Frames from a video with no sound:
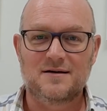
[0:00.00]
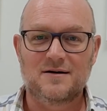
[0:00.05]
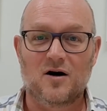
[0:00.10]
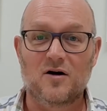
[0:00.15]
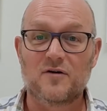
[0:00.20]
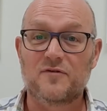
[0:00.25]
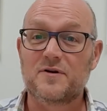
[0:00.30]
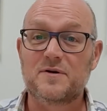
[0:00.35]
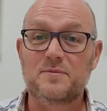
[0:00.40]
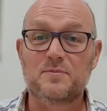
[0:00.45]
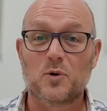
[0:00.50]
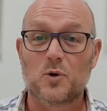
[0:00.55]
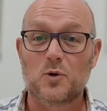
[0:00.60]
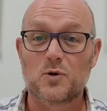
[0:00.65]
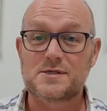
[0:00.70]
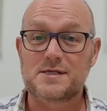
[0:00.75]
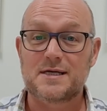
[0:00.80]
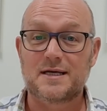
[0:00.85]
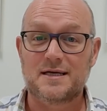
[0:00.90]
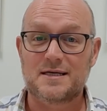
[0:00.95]
often
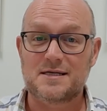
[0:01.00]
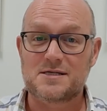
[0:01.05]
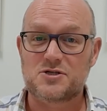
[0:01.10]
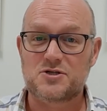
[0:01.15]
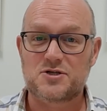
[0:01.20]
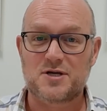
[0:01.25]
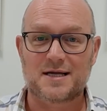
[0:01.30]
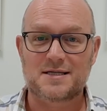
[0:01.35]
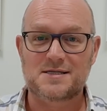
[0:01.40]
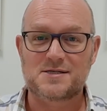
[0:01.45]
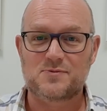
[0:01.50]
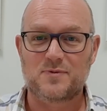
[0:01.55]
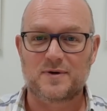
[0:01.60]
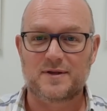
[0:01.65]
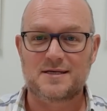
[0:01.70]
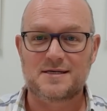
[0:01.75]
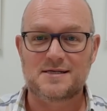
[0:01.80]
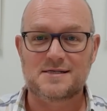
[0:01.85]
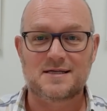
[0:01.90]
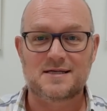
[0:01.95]
pausing his chats
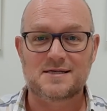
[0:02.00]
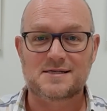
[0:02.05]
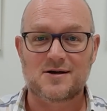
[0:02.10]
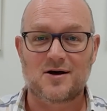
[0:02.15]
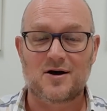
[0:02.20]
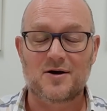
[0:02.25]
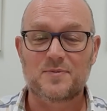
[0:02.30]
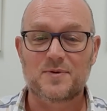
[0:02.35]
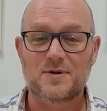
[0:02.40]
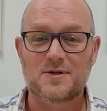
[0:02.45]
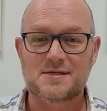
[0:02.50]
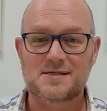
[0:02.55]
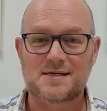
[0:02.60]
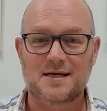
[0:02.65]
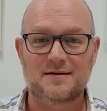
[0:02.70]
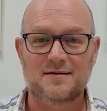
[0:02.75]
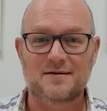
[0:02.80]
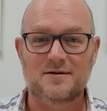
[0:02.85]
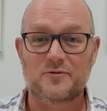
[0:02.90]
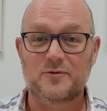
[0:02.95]
with his disciples
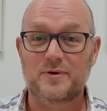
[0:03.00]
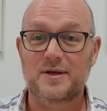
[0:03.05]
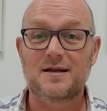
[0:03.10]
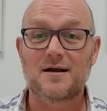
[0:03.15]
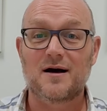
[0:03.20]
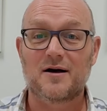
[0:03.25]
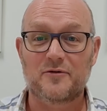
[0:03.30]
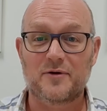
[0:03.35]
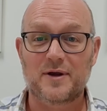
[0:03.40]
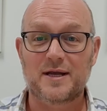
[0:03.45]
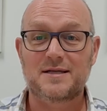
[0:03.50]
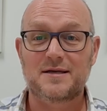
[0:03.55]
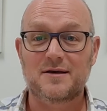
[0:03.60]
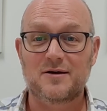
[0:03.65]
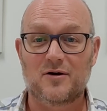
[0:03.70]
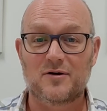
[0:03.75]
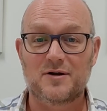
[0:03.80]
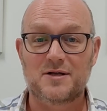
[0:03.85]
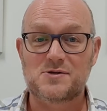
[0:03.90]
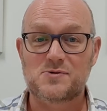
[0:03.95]
and
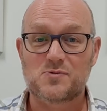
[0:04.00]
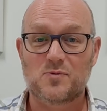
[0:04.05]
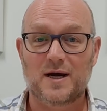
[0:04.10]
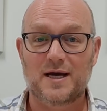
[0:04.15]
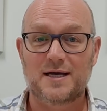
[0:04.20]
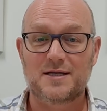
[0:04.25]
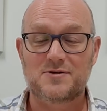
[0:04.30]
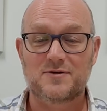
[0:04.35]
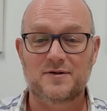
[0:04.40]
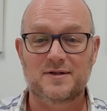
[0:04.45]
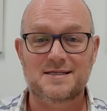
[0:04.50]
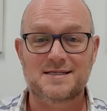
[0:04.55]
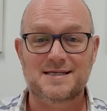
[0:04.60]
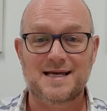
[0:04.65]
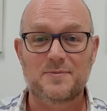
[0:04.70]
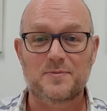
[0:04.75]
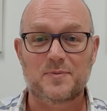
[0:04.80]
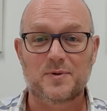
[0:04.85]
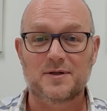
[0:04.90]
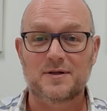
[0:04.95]
redirecting on his way to the
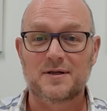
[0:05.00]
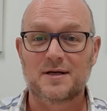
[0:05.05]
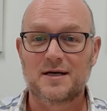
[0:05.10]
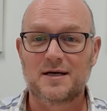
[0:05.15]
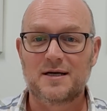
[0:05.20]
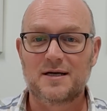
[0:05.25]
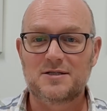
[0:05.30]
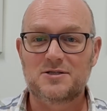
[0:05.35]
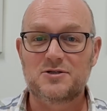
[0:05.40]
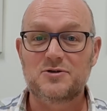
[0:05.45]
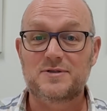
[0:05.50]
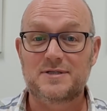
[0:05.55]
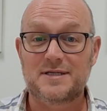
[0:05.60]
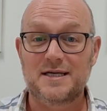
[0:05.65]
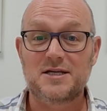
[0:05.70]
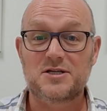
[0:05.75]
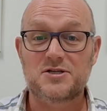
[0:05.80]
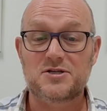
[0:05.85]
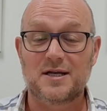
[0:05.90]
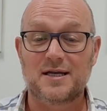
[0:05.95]
temple to
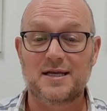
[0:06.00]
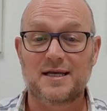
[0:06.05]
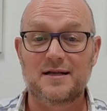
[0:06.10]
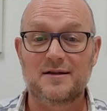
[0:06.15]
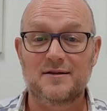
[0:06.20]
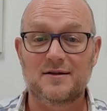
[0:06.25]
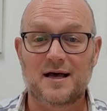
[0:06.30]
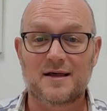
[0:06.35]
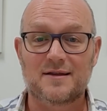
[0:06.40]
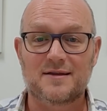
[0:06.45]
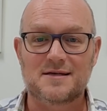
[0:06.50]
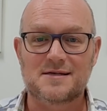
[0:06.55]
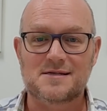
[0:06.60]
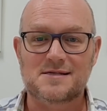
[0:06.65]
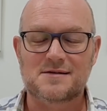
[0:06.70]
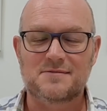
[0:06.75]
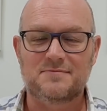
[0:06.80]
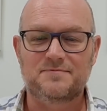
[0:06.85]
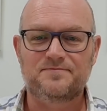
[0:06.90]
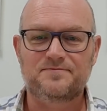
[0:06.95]
teach and heal
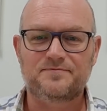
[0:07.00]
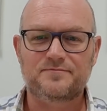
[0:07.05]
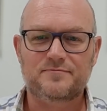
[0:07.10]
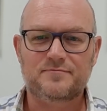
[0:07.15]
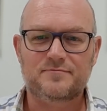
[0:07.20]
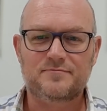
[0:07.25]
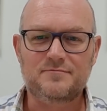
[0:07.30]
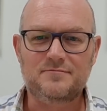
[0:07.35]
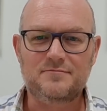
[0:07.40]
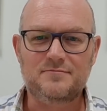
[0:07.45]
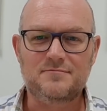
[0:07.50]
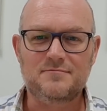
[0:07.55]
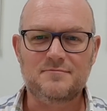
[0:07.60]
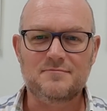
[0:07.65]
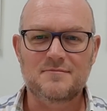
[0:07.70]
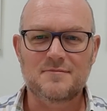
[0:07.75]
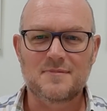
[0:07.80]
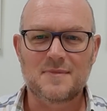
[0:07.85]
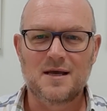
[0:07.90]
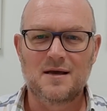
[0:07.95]
others.
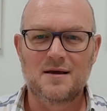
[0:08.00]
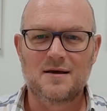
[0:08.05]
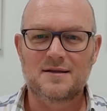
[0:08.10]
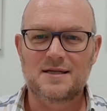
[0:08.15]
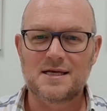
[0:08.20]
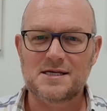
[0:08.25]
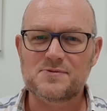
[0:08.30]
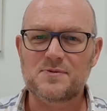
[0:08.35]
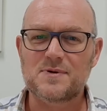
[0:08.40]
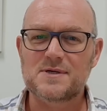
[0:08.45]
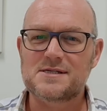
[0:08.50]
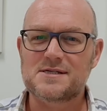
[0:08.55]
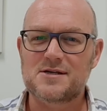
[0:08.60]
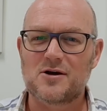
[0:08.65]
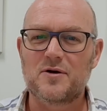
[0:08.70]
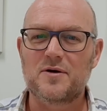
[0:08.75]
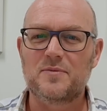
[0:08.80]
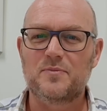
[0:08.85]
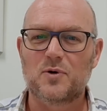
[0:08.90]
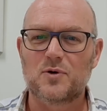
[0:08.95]
This was
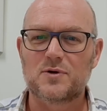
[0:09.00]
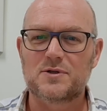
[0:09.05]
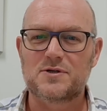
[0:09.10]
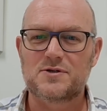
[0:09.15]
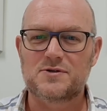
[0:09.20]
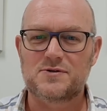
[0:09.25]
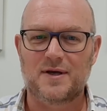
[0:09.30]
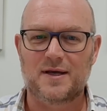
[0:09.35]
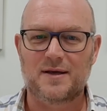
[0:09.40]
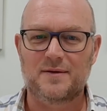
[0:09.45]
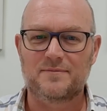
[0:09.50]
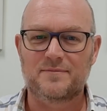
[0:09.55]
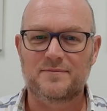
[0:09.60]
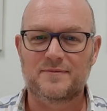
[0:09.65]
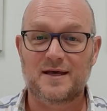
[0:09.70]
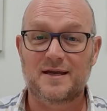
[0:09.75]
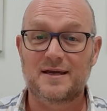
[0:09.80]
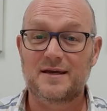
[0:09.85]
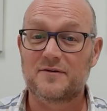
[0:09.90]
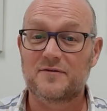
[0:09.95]
so important to him
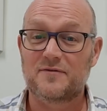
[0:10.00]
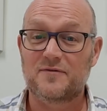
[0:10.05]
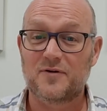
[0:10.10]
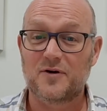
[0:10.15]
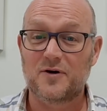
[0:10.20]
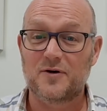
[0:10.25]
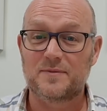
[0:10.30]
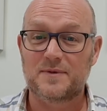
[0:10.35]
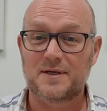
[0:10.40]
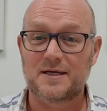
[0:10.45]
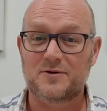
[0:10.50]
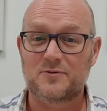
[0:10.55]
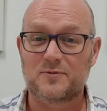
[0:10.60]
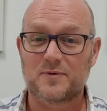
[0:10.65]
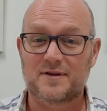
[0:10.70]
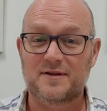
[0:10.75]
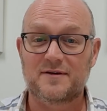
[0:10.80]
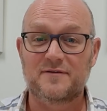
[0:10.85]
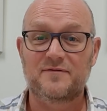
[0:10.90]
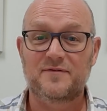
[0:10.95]
that he affirmed it
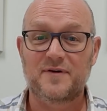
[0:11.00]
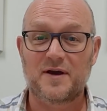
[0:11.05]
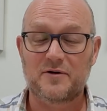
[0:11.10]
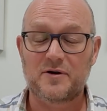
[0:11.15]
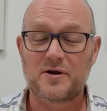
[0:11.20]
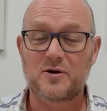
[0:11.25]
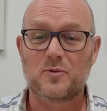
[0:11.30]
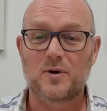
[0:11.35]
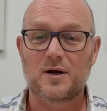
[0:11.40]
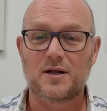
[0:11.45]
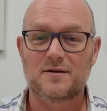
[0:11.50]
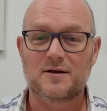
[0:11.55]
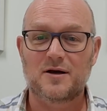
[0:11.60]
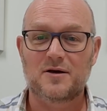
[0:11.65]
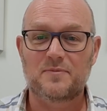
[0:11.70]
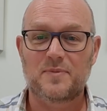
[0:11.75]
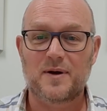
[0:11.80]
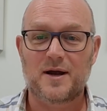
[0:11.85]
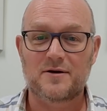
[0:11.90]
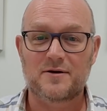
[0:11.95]
with a very
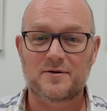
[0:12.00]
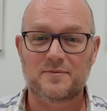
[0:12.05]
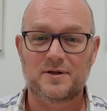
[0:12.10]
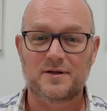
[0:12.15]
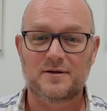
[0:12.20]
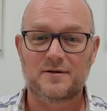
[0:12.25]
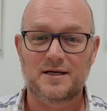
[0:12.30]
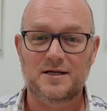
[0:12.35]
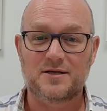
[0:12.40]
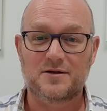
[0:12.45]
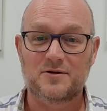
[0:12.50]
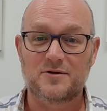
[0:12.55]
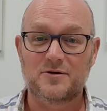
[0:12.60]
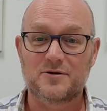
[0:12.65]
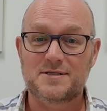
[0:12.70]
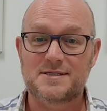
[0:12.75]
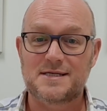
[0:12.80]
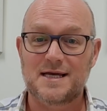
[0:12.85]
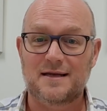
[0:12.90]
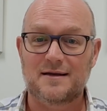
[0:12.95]
well-known parable in
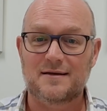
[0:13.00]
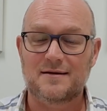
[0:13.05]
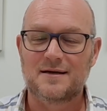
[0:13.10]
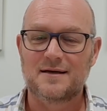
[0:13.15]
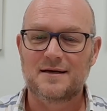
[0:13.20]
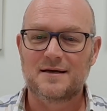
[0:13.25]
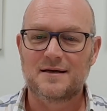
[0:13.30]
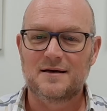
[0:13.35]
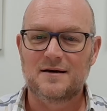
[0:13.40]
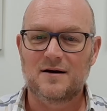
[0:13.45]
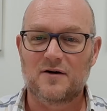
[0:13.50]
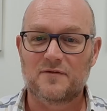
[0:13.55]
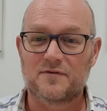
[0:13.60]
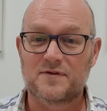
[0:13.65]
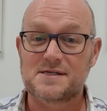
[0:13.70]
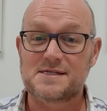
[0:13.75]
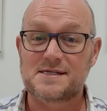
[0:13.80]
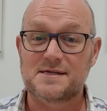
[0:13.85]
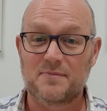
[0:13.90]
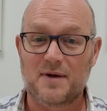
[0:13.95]
Luke 10 of
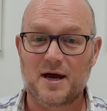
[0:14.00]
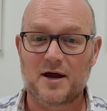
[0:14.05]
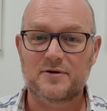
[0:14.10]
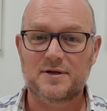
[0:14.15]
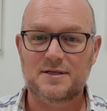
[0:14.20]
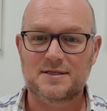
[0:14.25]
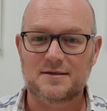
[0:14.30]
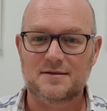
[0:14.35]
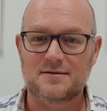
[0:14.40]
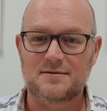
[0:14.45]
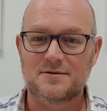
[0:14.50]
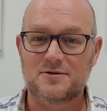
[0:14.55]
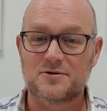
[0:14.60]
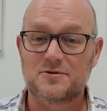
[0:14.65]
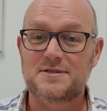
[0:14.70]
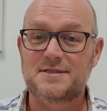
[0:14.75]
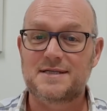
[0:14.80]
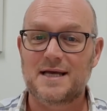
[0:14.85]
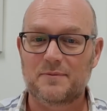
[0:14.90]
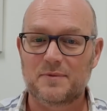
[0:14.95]
the Samaritan who
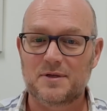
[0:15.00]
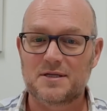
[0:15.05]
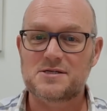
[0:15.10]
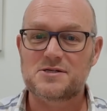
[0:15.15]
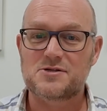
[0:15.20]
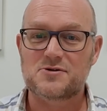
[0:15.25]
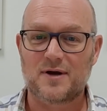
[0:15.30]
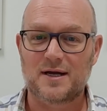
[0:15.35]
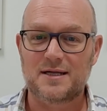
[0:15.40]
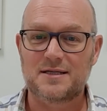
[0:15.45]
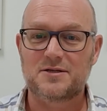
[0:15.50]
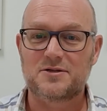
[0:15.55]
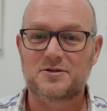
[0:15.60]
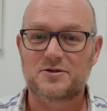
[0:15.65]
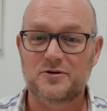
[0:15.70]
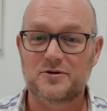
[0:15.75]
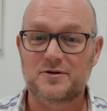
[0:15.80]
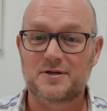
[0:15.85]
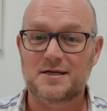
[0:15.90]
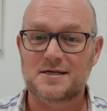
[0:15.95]
demonstrated
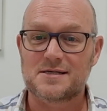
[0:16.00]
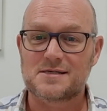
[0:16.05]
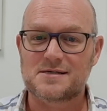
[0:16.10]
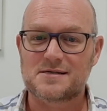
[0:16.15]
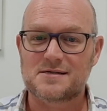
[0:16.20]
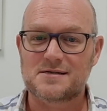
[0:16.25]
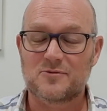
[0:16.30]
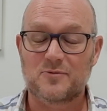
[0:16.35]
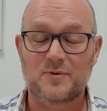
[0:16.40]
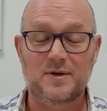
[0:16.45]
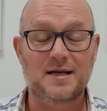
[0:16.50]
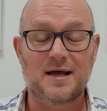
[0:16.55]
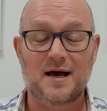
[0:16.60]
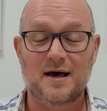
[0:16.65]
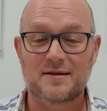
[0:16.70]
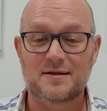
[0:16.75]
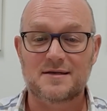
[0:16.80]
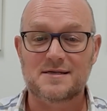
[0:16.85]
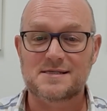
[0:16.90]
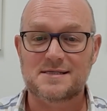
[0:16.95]
goodness when
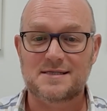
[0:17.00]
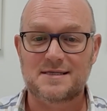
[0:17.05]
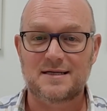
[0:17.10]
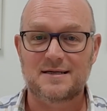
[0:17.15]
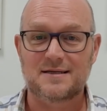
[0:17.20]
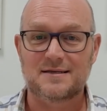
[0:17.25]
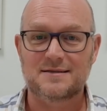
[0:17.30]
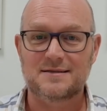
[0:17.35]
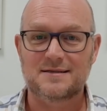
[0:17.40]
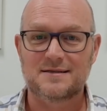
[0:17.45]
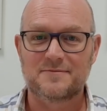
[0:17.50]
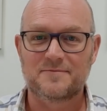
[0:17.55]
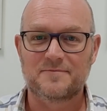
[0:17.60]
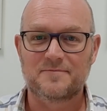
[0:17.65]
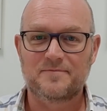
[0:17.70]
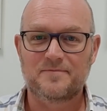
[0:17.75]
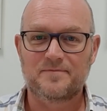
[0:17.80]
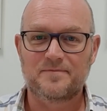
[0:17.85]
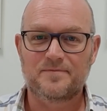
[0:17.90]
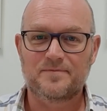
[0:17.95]
others didn't.
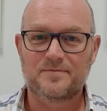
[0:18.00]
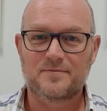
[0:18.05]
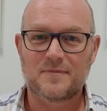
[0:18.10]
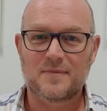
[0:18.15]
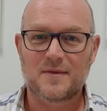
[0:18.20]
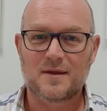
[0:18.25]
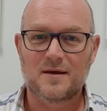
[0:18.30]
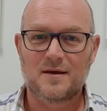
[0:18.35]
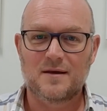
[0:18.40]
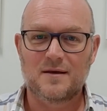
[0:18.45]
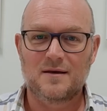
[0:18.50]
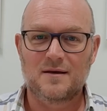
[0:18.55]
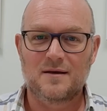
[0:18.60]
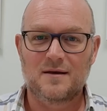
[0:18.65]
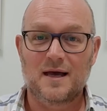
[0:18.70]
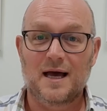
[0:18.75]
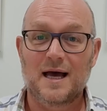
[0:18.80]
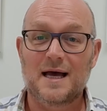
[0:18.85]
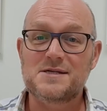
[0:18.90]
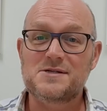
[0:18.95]

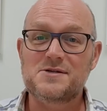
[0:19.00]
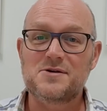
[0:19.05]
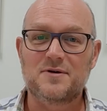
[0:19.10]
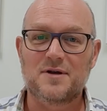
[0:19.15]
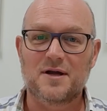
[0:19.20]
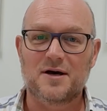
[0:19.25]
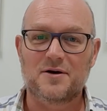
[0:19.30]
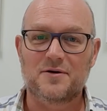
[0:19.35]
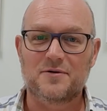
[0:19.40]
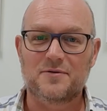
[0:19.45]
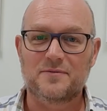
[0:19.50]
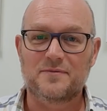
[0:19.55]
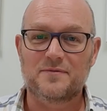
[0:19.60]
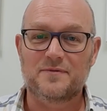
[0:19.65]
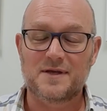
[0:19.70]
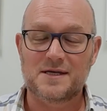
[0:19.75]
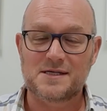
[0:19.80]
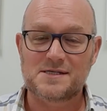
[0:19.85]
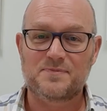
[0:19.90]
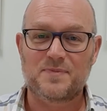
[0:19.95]
As you know,
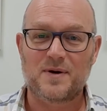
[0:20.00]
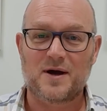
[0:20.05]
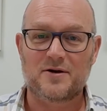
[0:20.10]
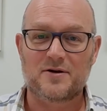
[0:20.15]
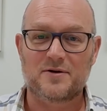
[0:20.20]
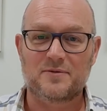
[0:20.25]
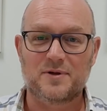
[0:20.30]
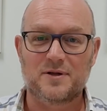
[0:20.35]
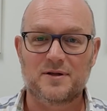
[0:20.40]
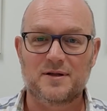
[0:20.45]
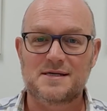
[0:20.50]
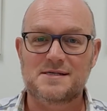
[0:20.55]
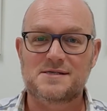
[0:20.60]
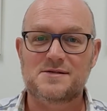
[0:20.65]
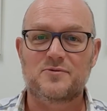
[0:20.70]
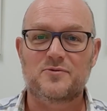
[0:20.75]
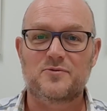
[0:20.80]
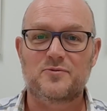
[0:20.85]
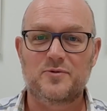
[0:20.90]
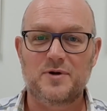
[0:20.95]
this parable is
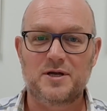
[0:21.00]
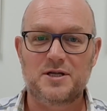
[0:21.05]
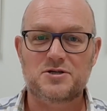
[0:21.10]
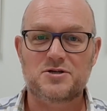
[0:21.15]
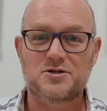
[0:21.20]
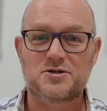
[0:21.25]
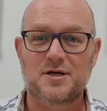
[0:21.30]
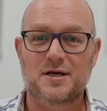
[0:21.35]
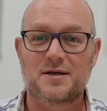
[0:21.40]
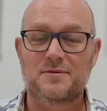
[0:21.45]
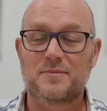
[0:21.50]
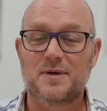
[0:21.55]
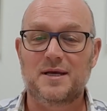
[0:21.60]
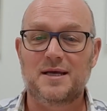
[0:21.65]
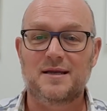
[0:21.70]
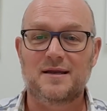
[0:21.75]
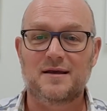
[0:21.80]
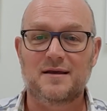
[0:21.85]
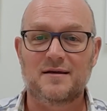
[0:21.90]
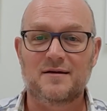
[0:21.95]
rich in
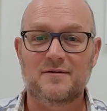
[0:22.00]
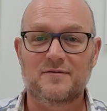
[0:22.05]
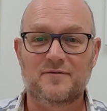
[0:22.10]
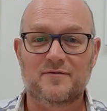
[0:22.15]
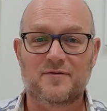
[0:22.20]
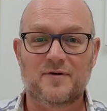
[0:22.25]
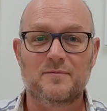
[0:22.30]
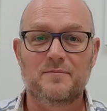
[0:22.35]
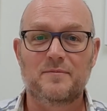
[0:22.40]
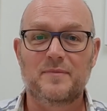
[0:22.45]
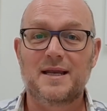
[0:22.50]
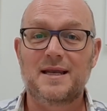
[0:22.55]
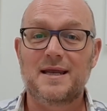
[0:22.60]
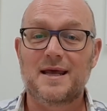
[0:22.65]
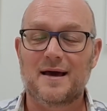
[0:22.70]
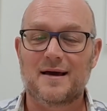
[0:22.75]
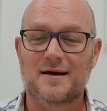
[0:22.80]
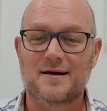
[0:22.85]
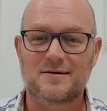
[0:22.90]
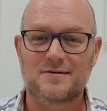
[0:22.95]
meaning from many
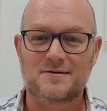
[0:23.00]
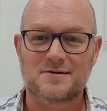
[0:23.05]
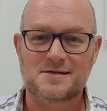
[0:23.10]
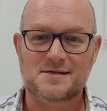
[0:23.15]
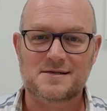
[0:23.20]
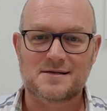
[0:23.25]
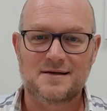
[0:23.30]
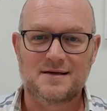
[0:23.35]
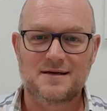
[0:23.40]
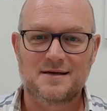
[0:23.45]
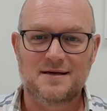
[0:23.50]
angles.